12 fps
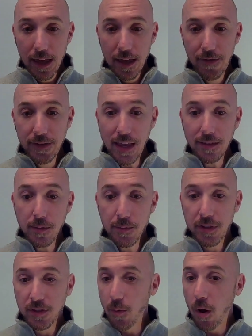if it's at some
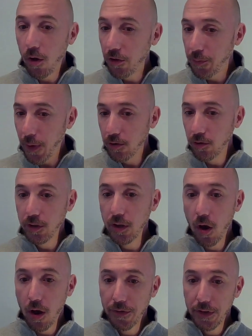small
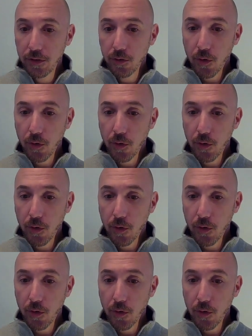specialty office